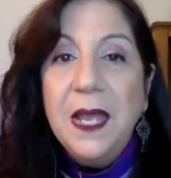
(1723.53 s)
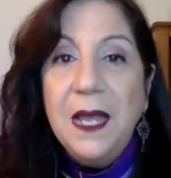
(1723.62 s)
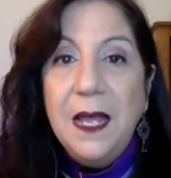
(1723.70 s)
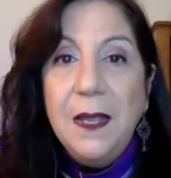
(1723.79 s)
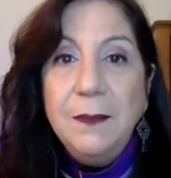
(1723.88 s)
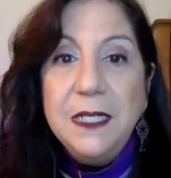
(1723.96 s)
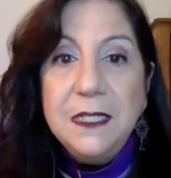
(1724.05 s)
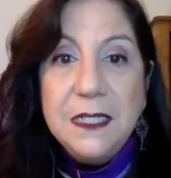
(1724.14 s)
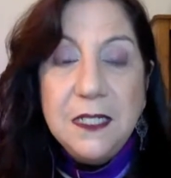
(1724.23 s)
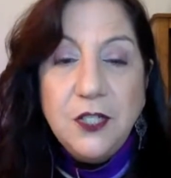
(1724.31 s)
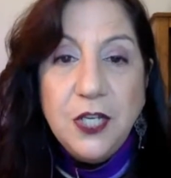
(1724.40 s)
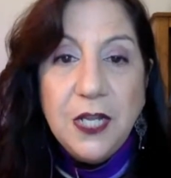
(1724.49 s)
I'm
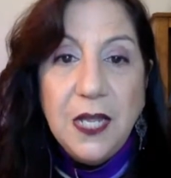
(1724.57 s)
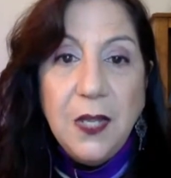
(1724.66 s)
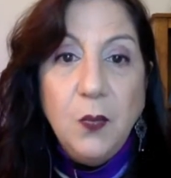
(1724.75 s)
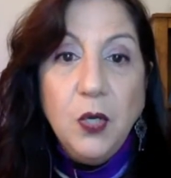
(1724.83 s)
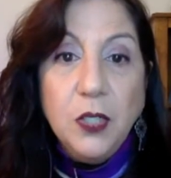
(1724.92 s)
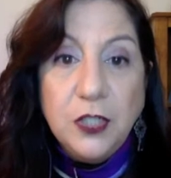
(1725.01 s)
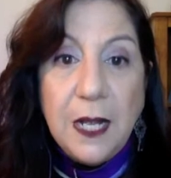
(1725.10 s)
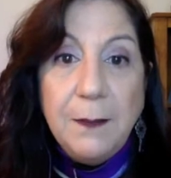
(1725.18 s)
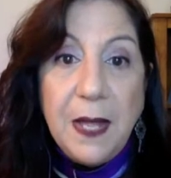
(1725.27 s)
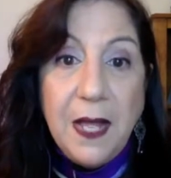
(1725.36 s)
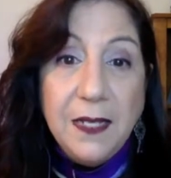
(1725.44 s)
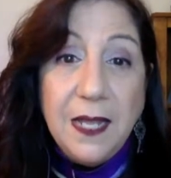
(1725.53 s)
teaching a workshop
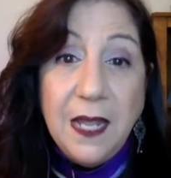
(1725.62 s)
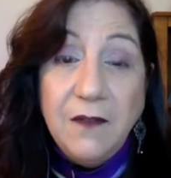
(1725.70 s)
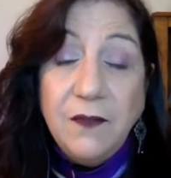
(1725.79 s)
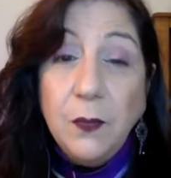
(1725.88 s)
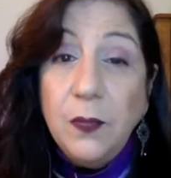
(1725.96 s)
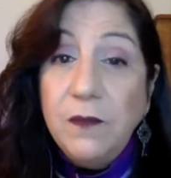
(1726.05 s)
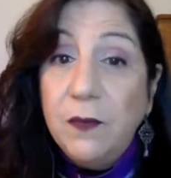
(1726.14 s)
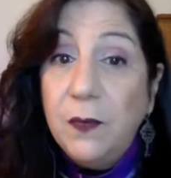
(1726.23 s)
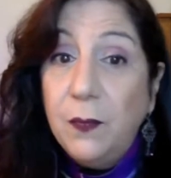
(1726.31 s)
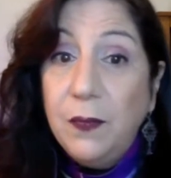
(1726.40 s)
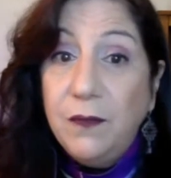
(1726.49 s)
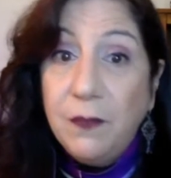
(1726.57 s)
on Canva.
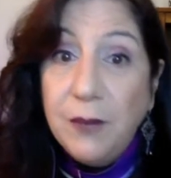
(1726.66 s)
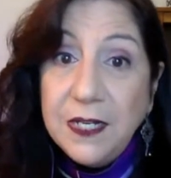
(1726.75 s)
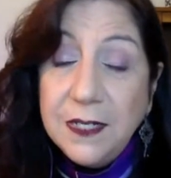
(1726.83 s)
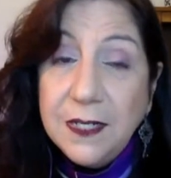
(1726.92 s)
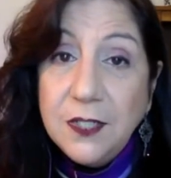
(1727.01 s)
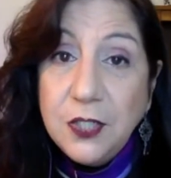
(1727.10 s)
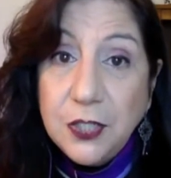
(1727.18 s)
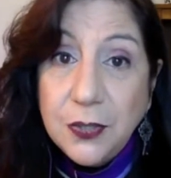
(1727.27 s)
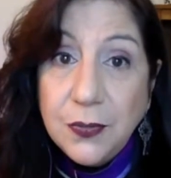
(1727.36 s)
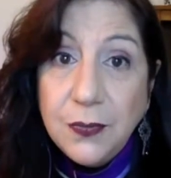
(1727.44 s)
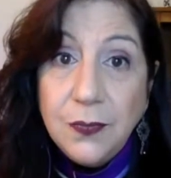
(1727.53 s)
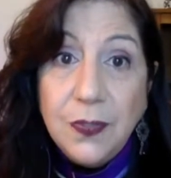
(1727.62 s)
We've already done
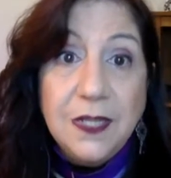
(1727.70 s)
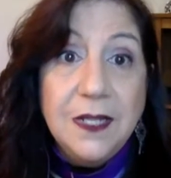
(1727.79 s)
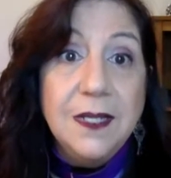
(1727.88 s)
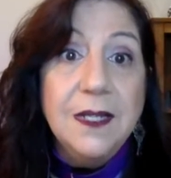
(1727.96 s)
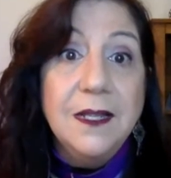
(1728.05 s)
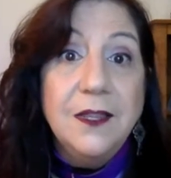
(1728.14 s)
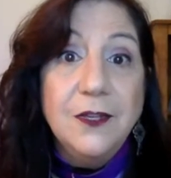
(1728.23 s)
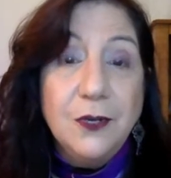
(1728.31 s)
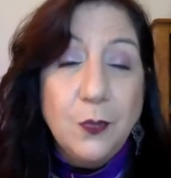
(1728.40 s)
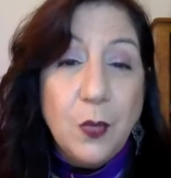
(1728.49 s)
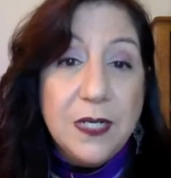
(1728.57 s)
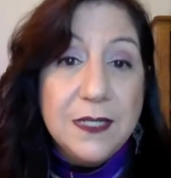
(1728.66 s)
two. The third
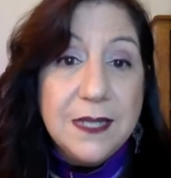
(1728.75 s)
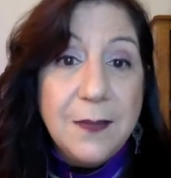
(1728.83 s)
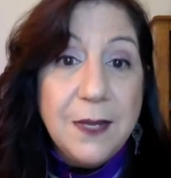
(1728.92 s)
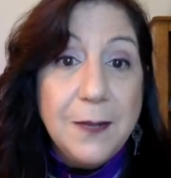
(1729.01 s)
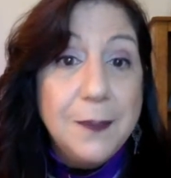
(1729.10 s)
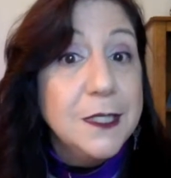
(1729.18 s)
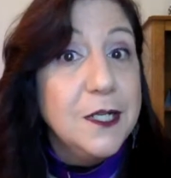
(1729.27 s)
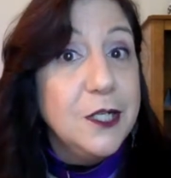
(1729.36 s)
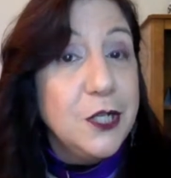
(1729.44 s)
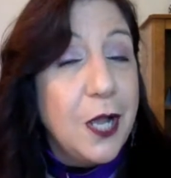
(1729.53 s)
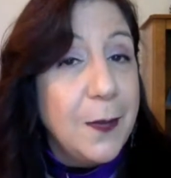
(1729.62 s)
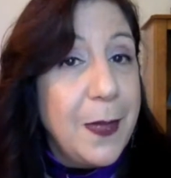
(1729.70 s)
one is coming up, is going
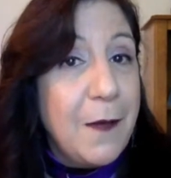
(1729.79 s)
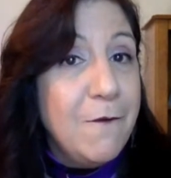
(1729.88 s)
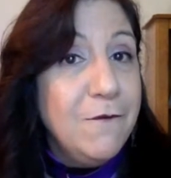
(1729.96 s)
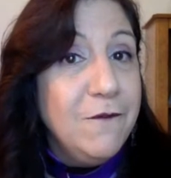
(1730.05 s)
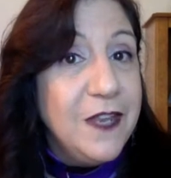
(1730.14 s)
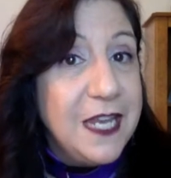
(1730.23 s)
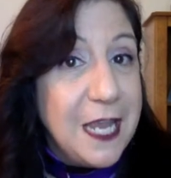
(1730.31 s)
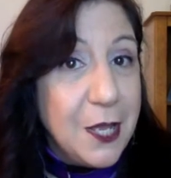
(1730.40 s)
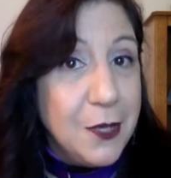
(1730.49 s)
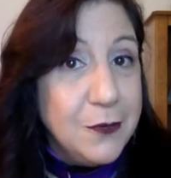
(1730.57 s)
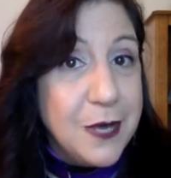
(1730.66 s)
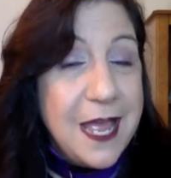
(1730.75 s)
to talk about video
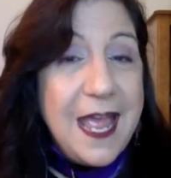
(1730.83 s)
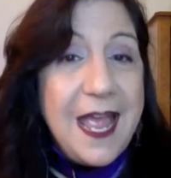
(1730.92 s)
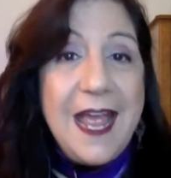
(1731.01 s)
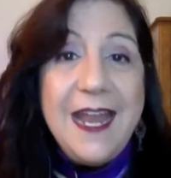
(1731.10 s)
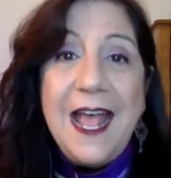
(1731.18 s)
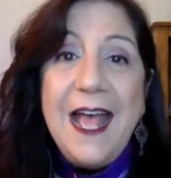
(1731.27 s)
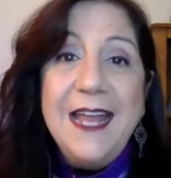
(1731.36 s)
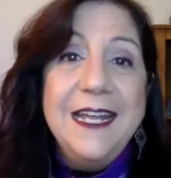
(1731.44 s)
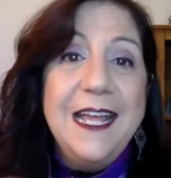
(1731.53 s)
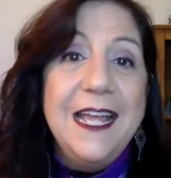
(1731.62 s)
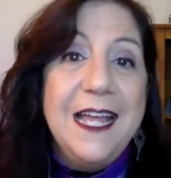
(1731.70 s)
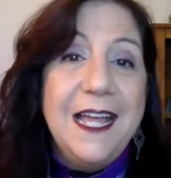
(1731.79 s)
and adding
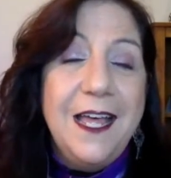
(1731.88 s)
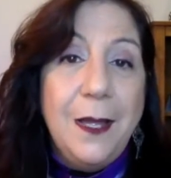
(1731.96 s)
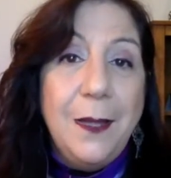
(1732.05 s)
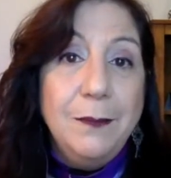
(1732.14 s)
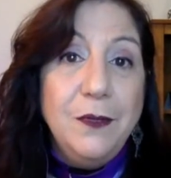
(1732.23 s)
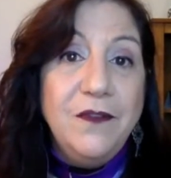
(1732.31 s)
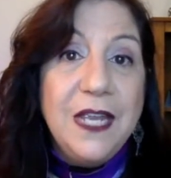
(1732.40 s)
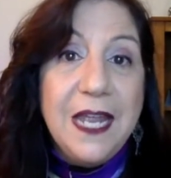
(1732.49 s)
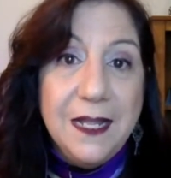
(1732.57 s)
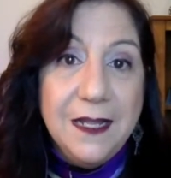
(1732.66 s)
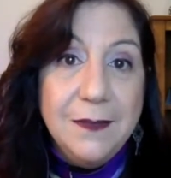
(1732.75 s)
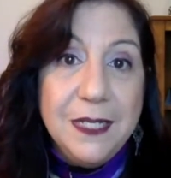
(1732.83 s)
moving
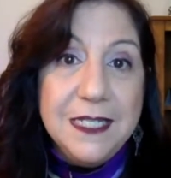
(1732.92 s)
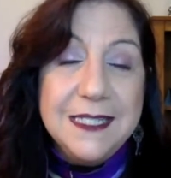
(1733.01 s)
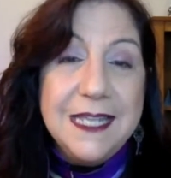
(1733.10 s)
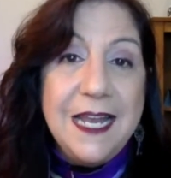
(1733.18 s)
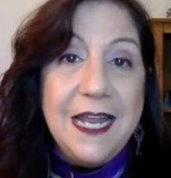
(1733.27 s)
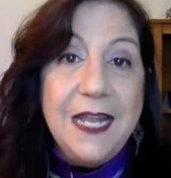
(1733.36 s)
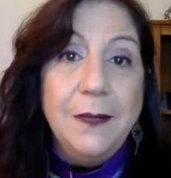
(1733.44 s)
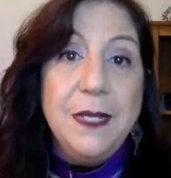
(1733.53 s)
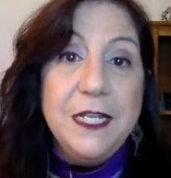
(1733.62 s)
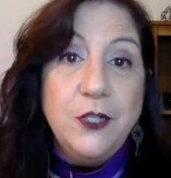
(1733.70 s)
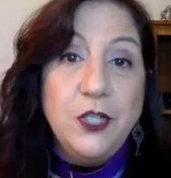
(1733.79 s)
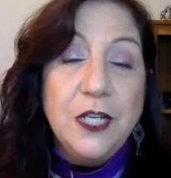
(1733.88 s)
elements and
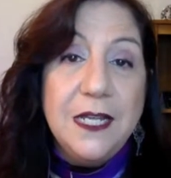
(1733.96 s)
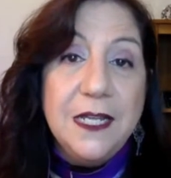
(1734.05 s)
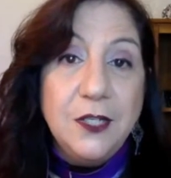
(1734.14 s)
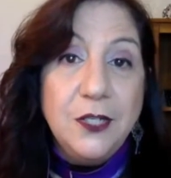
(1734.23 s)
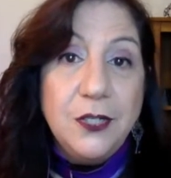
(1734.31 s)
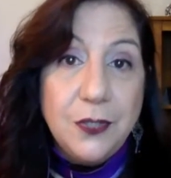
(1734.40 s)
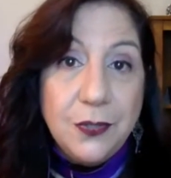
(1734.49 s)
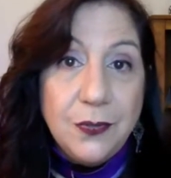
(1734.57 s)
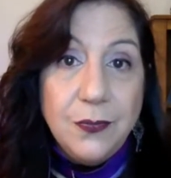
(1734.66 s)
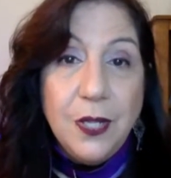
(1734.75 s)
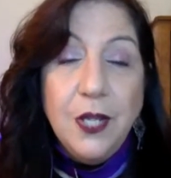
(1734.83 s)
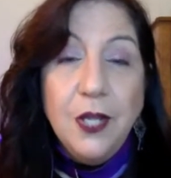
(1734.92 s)
animation
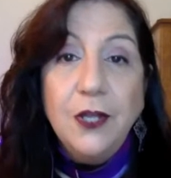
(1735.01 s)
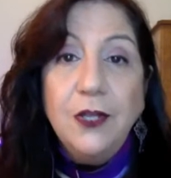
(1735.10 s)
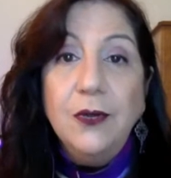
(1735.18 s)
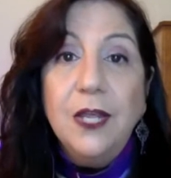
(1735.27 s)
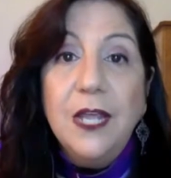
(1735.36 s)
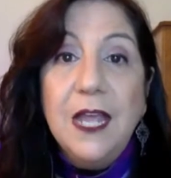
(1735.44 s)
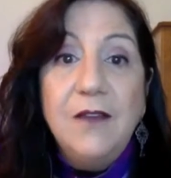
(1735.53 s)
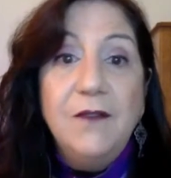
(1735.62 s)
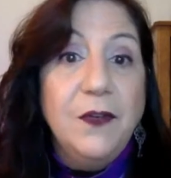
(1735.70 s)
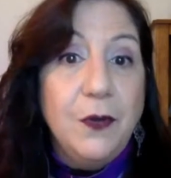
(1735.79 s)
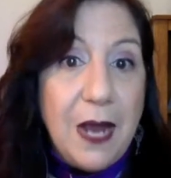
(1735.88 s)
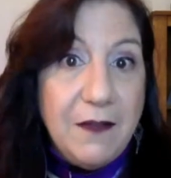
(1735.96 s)
into your
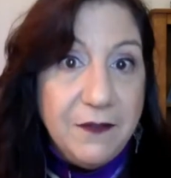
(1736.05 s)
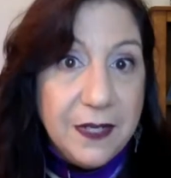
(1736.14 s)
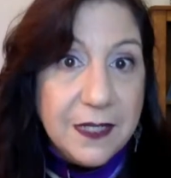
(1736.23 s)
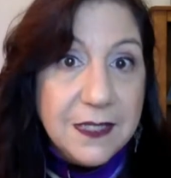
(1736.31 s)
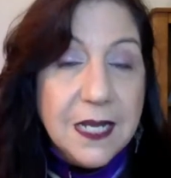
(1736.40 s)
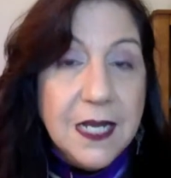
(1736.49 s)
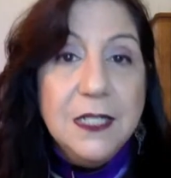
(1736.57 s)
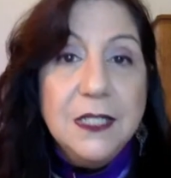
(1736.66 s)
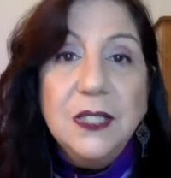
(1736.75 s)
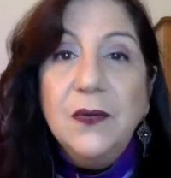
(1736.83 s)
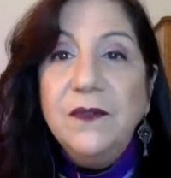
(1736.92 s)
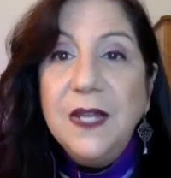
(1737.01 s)
Canva graphics.
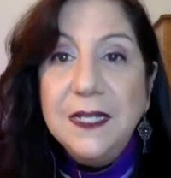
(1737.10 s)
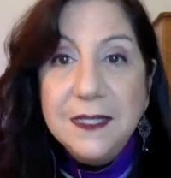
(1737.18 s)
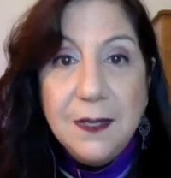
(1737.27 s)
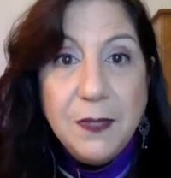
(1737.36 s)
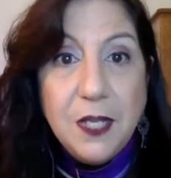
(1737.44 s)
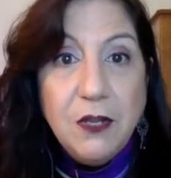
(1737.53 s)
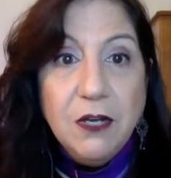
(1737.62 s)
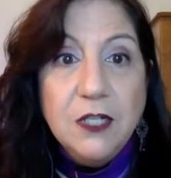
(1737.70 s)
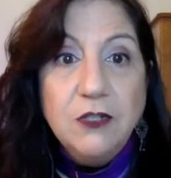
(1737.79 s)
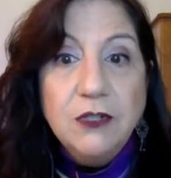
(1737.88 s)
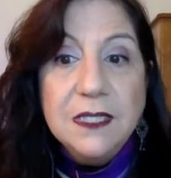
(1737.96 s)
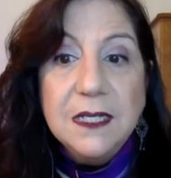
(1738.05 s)
So if that's something you're
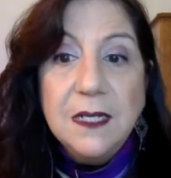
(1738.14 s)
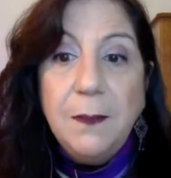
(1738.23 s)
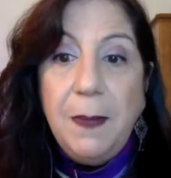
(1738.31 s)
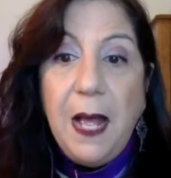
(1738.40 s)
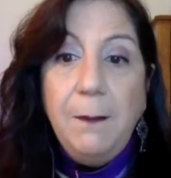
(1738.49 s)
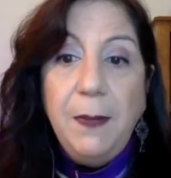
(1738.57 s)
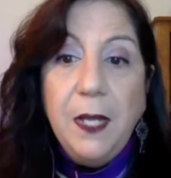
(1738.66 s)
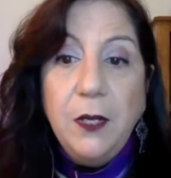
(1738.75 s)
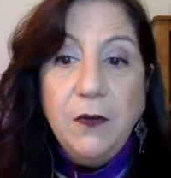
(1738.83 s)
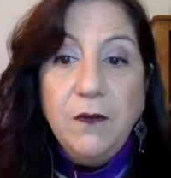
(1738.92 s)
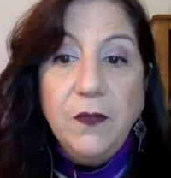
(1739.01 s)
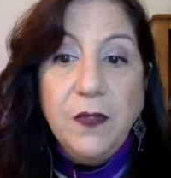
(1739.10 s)
interested, pop on
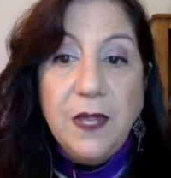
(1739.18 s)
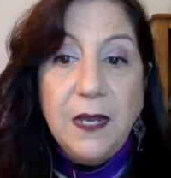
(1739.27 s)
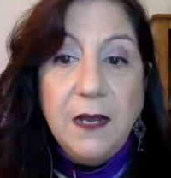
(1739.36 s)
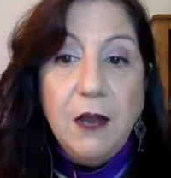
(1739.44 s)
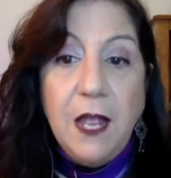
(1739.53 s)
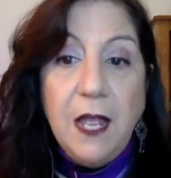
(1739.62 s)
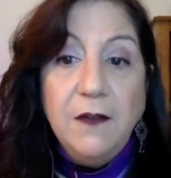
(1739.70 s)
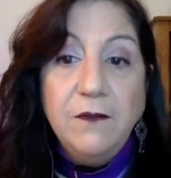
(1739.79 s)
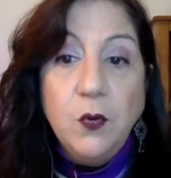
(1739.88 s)
over there. And of